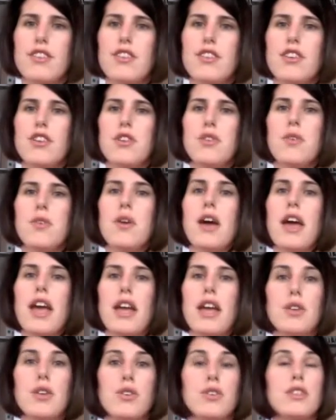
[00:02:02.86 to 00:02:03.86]
to
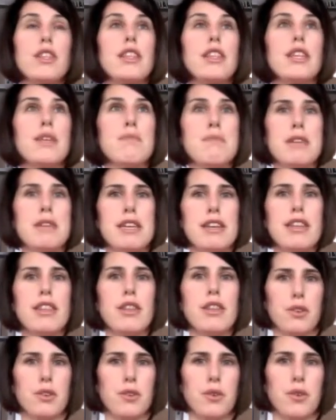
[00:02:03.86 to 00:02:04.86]
ensure that they meet
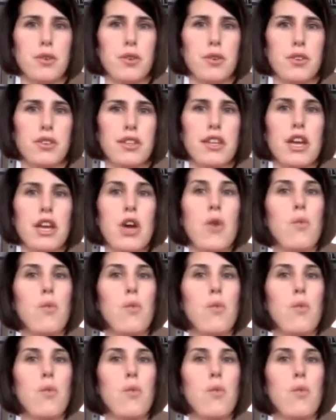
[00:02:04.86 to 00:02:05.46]
their goals.